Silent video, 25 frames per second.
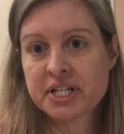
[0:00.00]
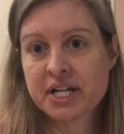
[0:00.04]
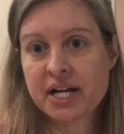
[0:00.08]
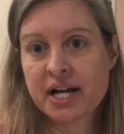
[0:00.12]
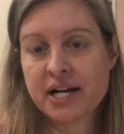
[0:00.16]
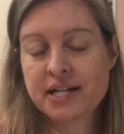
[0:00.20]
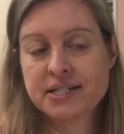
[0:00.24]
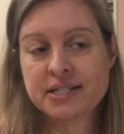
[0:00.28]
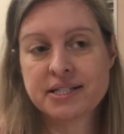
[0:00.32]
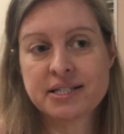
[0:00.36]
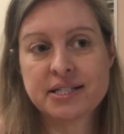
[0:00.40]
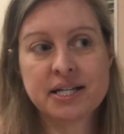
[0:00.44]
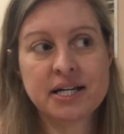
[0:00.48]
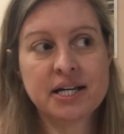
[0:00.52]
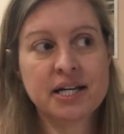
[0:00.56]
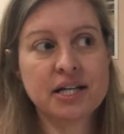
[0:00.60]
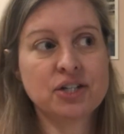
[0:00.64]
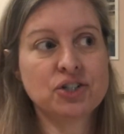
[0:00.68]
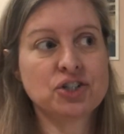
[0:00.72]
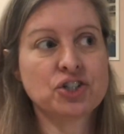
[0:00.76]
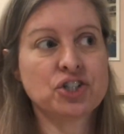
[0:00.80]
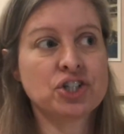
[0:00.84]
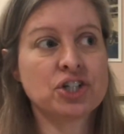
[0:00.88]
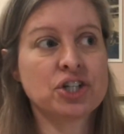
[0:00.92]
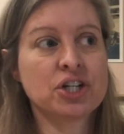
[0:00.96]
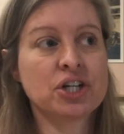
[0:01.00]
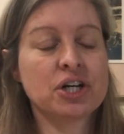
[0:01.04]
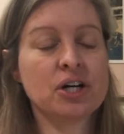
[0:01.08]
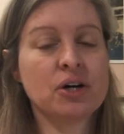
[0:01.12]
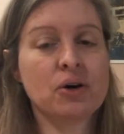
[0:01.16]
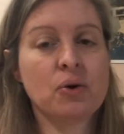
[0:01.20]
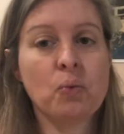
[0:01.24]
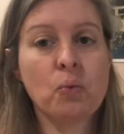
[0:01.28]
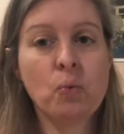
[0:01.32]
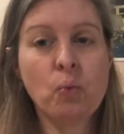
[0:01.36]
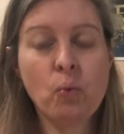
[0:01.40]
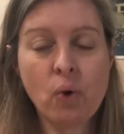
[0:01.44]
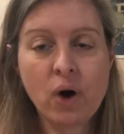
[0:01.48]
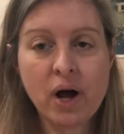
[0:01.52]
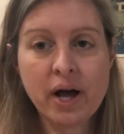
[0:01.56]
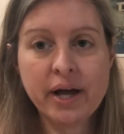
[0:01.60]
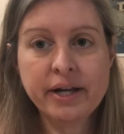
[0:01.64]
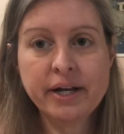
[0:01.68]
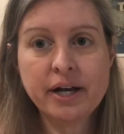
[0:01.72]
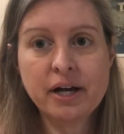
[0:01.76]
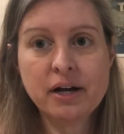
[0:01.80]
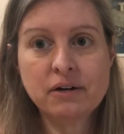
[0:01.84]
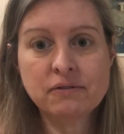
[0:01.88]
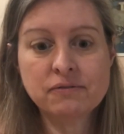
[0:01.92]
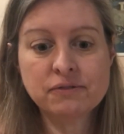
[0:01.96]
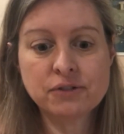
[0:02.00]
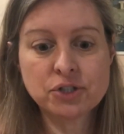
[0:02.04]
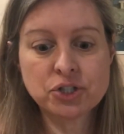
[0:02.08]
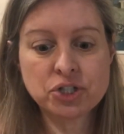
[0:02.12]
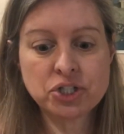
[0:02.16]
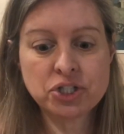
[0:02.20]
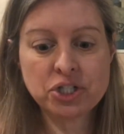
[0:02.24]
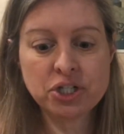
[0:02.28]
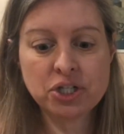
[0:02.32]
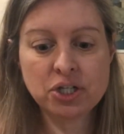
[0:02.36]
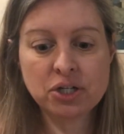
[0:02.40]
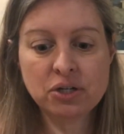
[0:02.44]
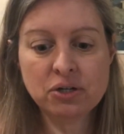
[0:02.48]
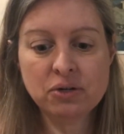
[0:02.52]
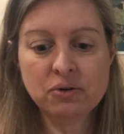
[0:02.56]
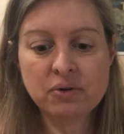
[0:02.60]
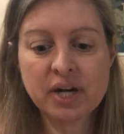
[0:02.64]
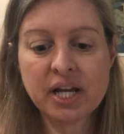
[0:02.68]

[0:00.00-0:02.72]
I stitch 1/2,